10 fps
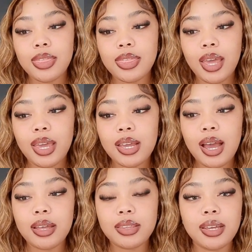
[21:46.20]

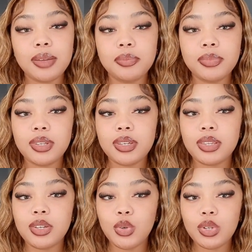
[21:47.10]

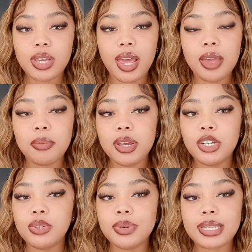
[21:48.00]
the nurse came
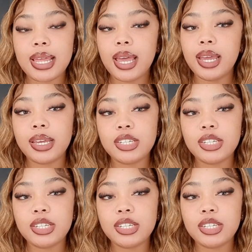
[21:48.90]
and she was like,